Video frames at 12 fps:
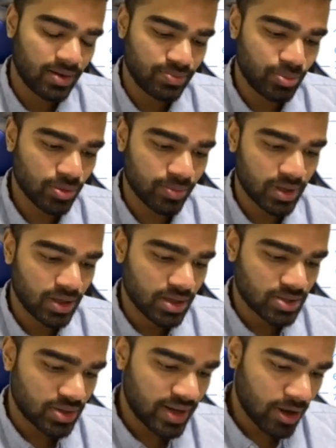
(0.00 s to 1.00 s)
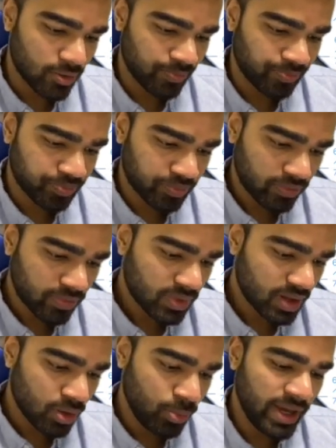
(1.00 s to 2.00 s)
Boom. So now
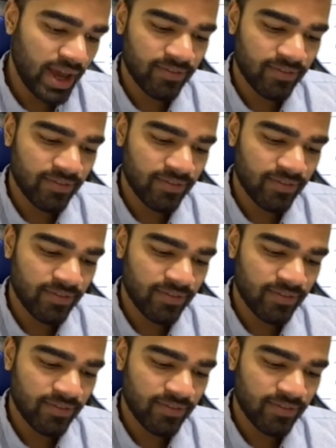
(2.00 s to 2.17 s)
we have